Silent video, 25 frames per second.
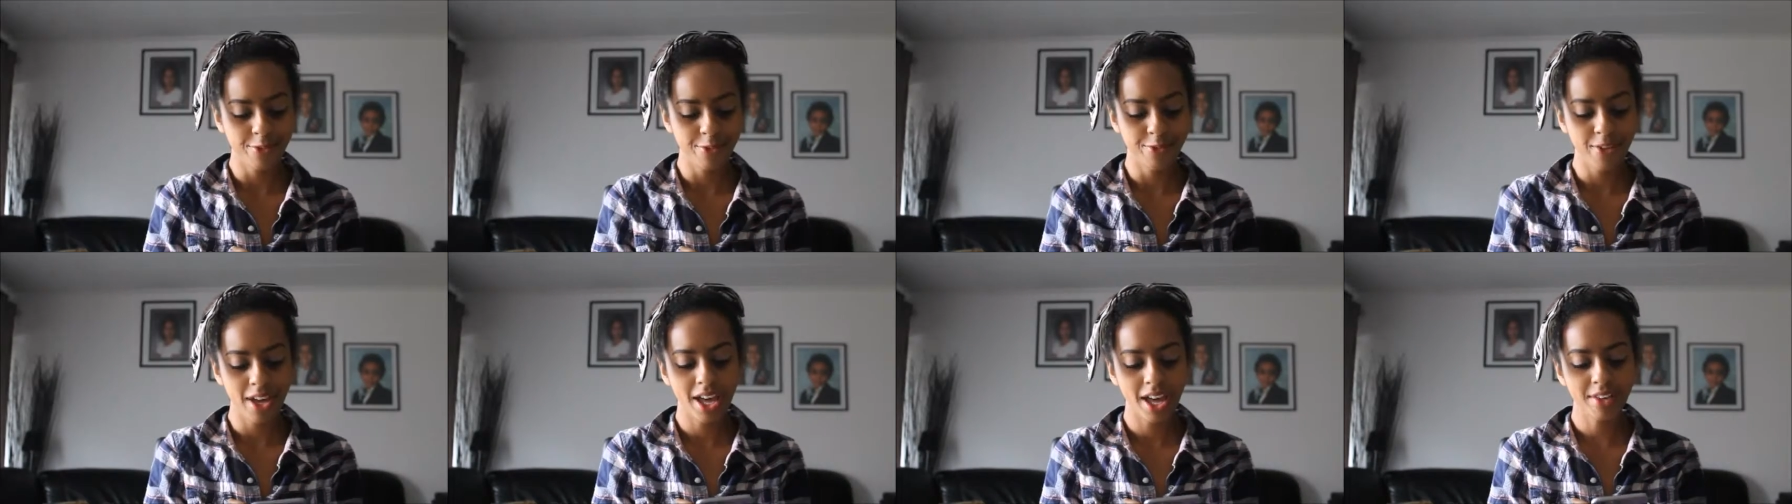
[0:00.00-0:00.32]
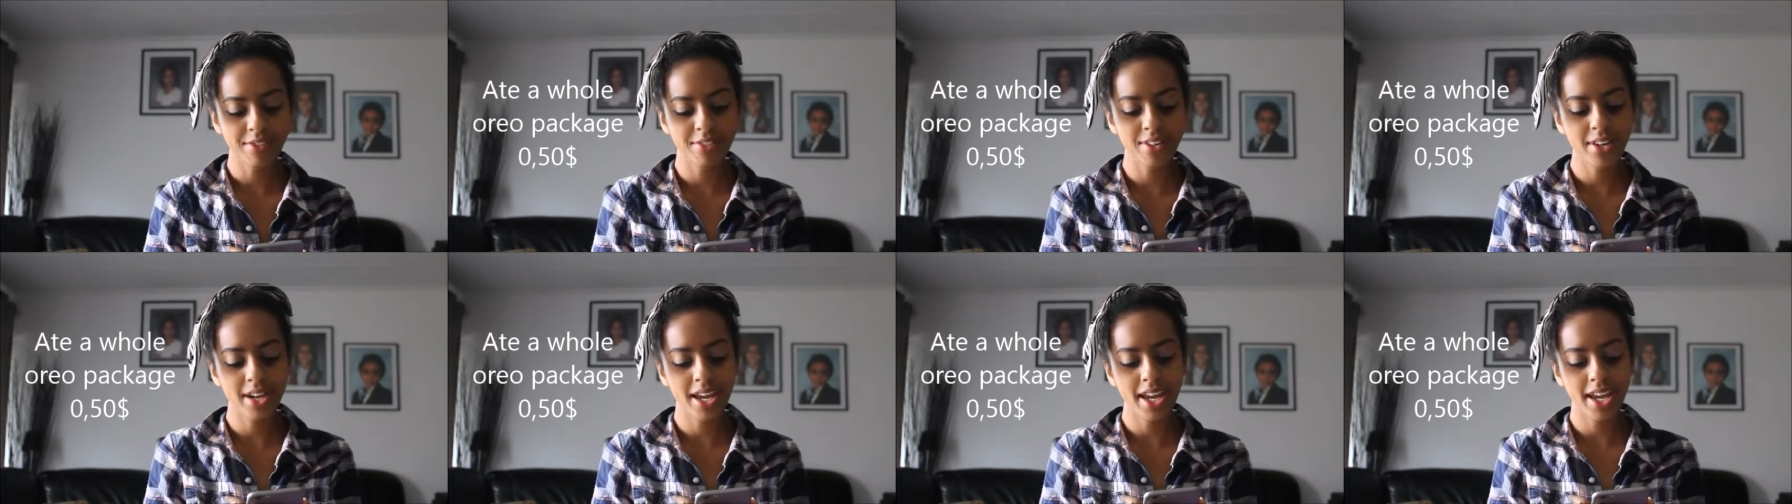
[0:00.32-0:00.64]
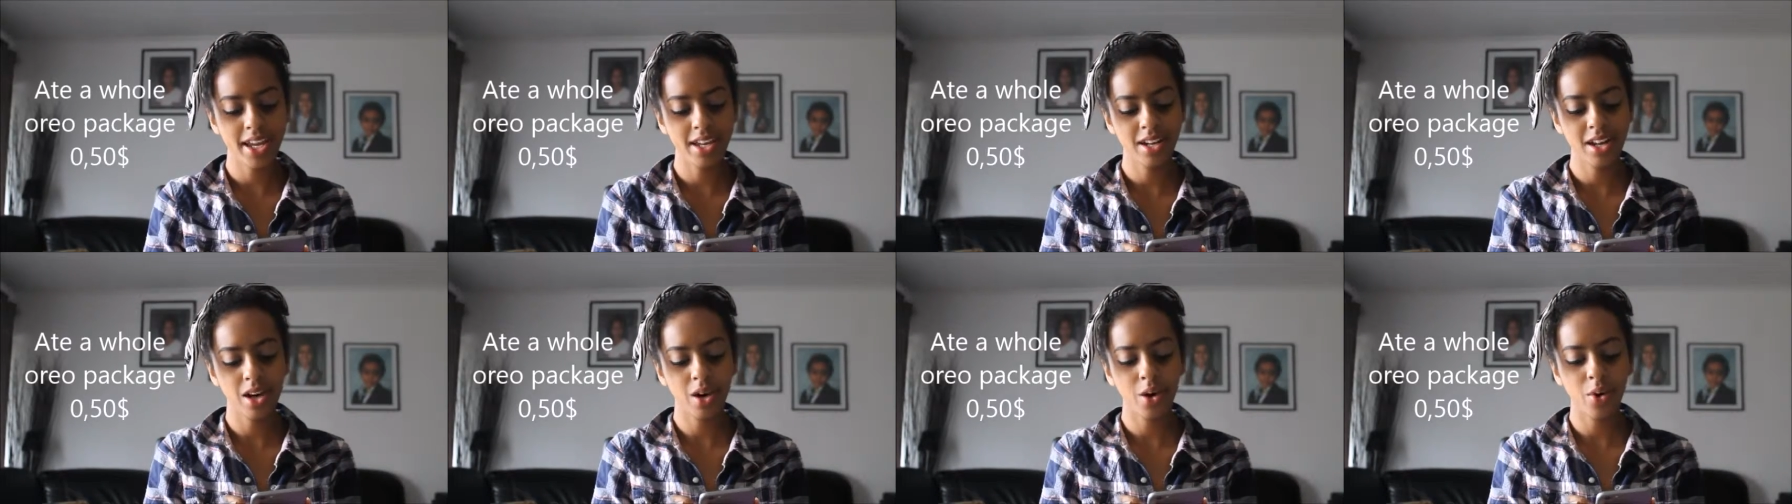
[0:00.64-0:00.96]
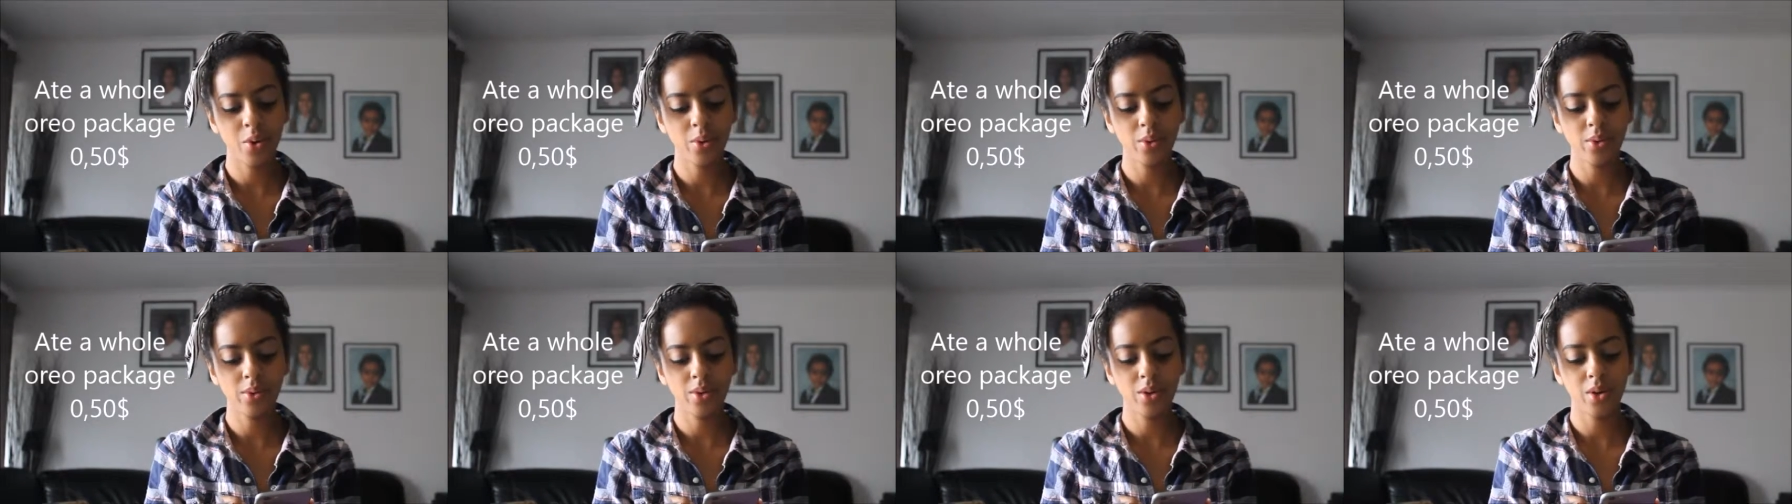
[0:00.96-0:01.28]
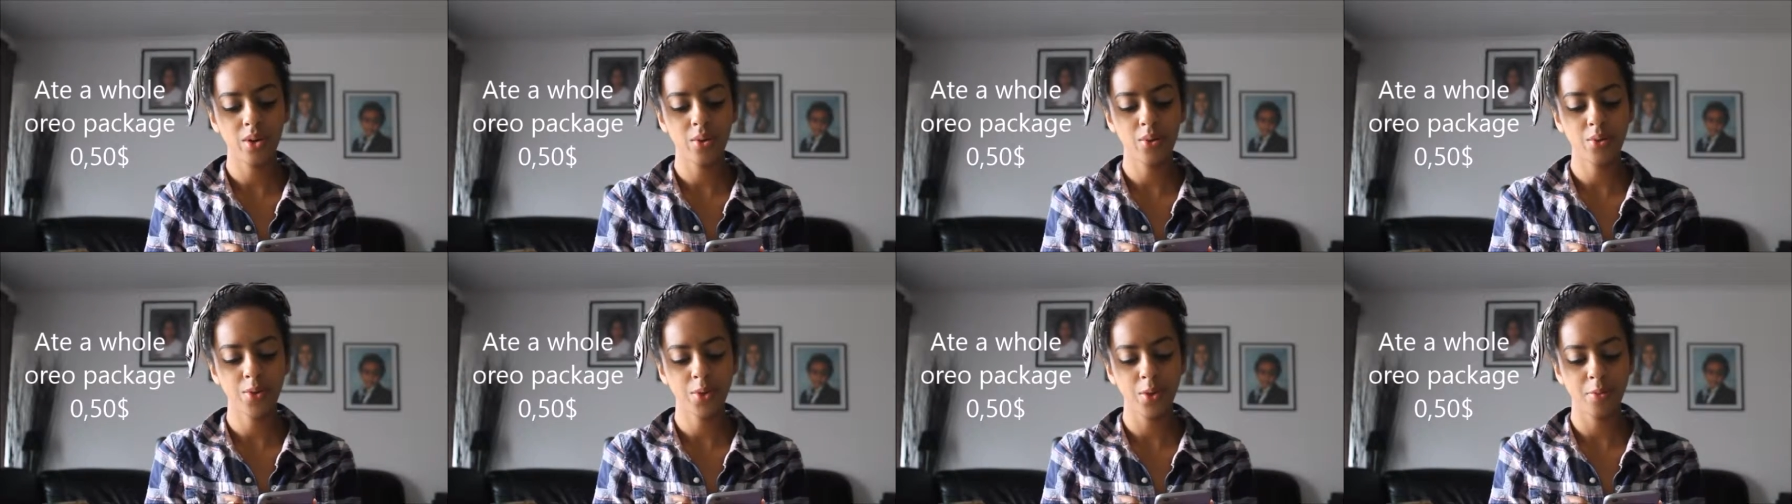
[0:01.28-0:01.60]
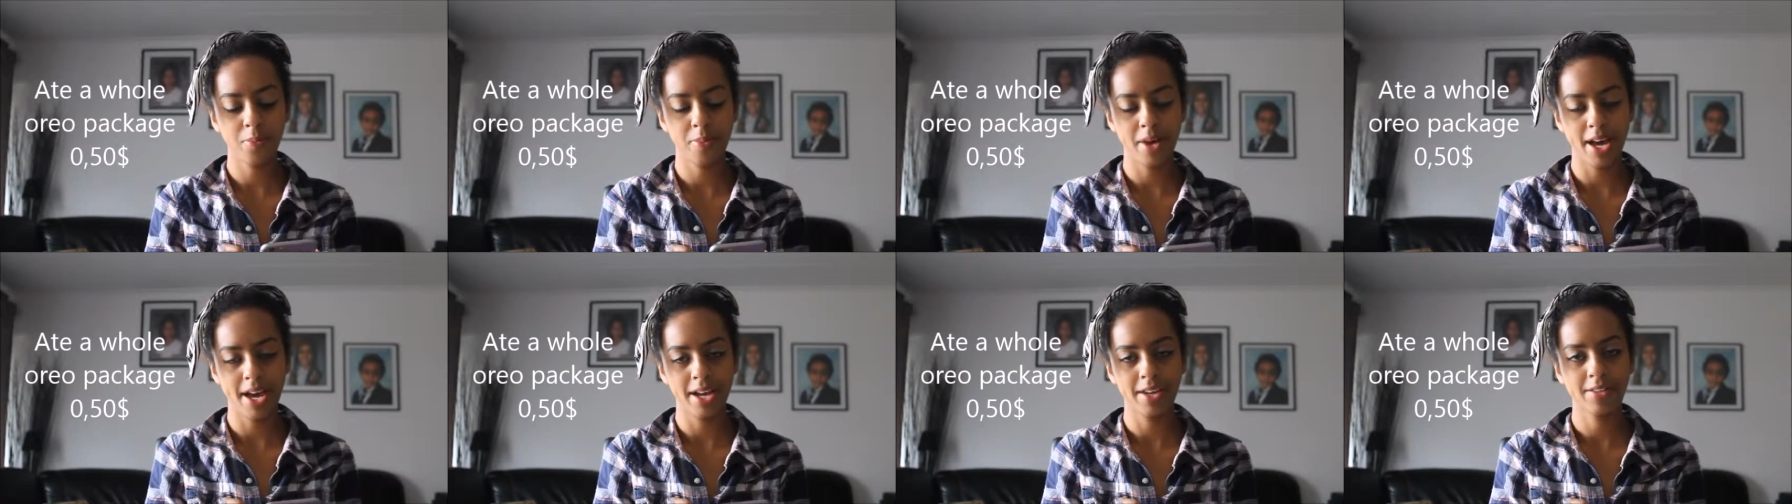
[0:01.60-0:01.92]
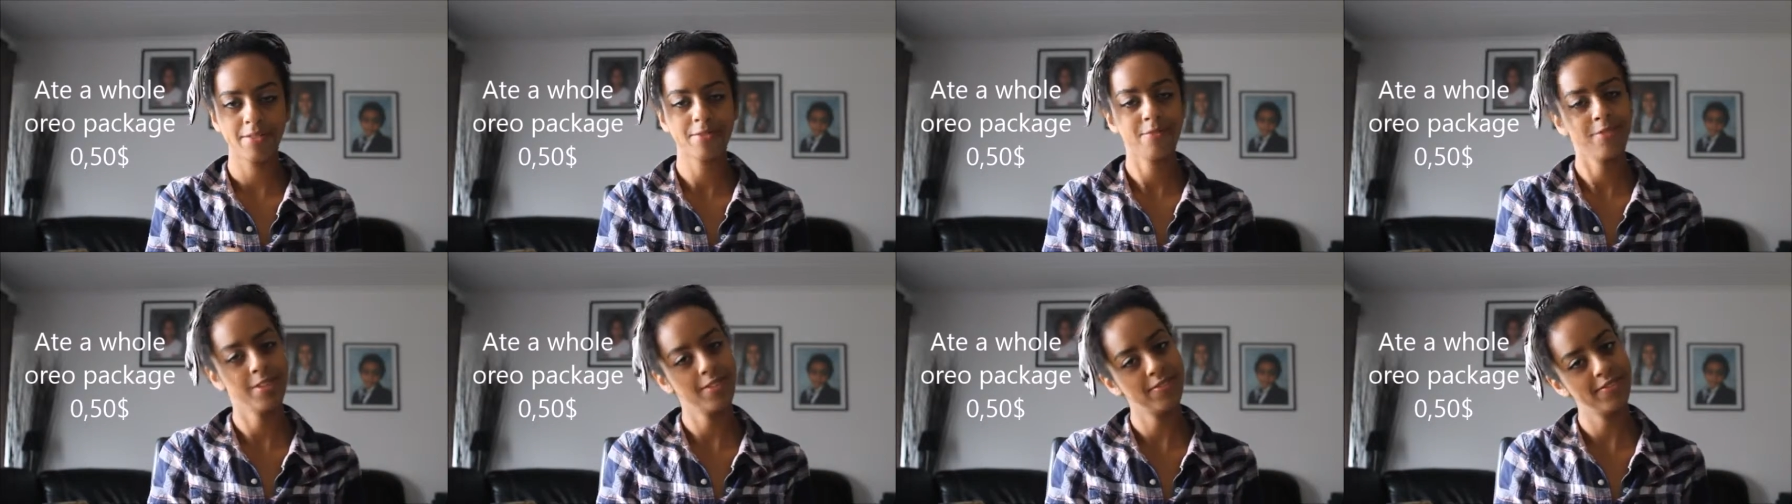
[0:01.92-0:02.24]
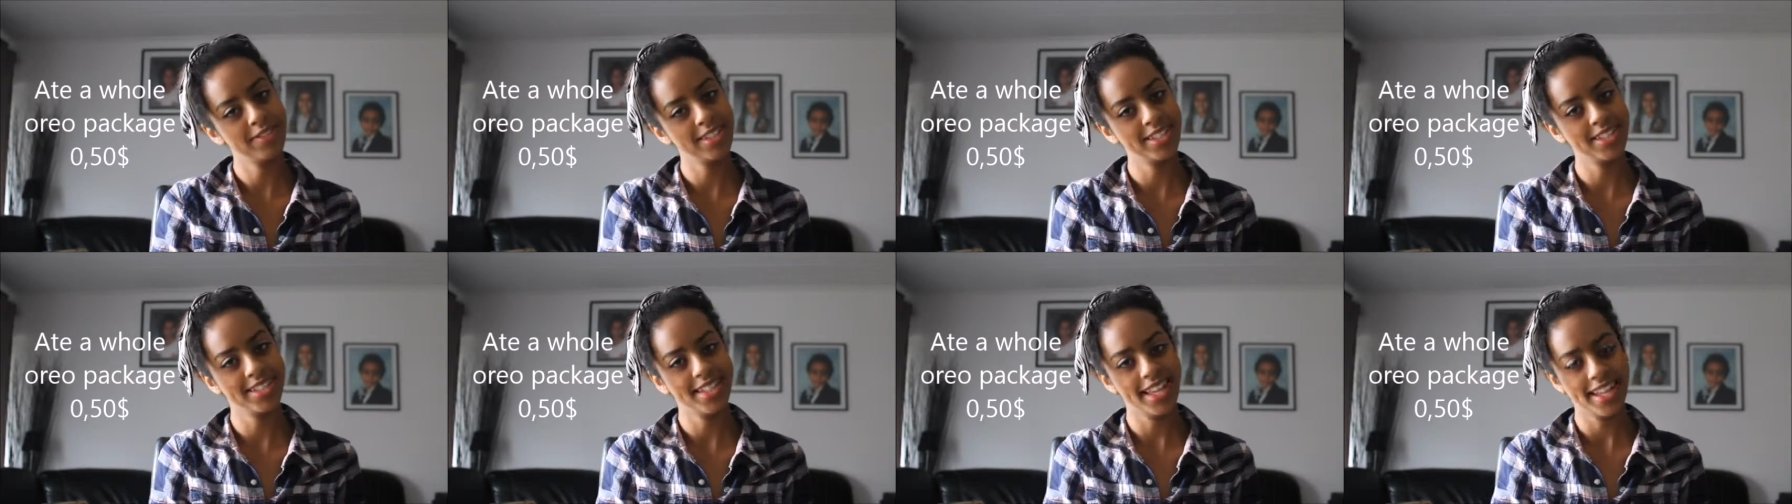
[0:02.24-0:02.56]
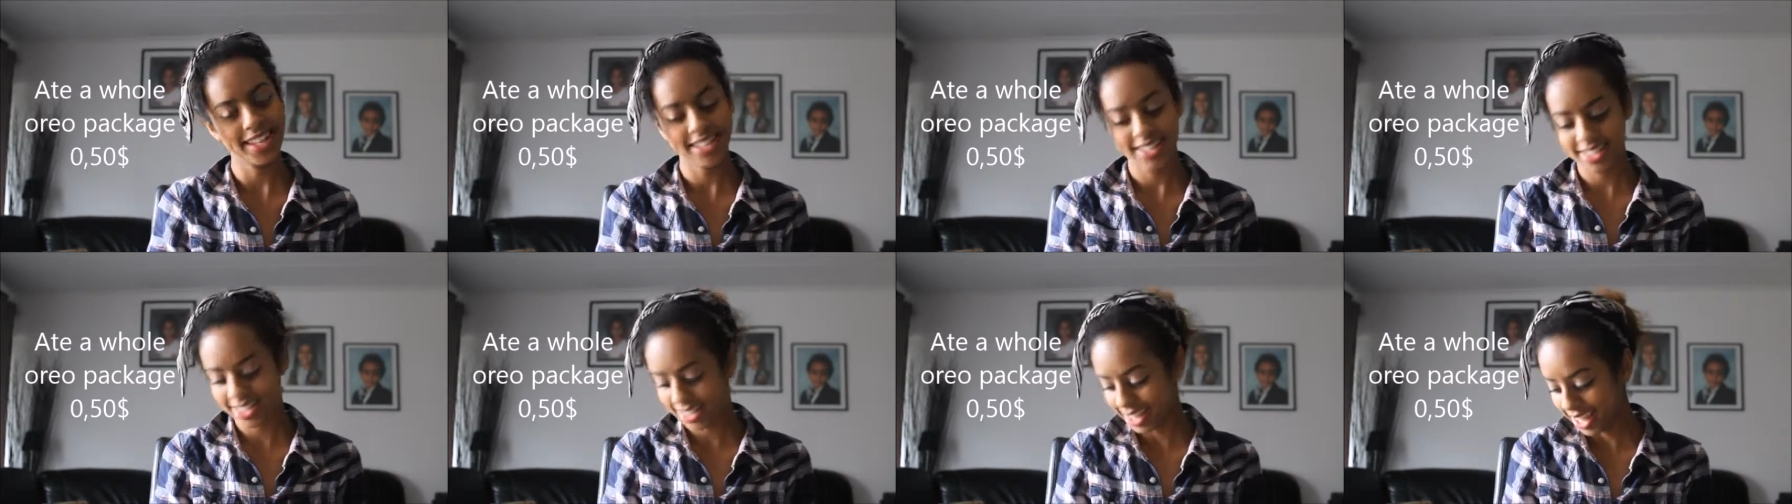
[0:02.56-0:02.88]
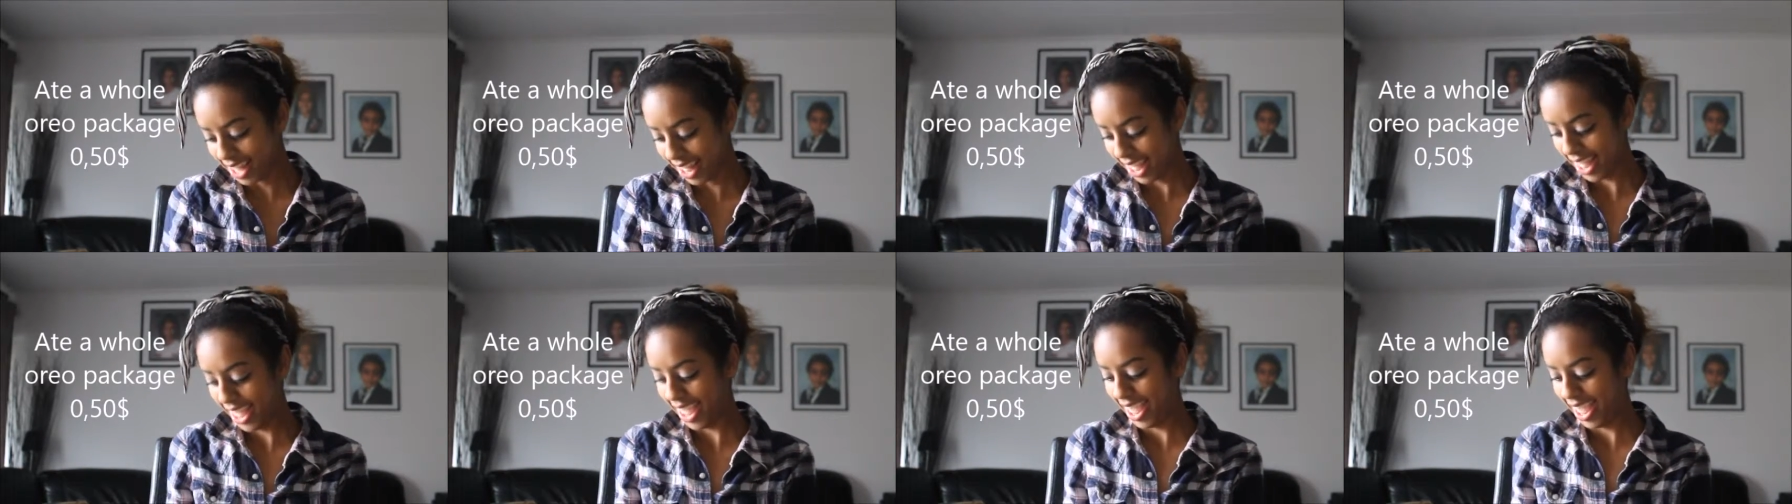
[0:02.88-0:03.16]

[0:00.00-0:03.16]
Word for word: If you ever ate a whole Oreo pack, fifty cents.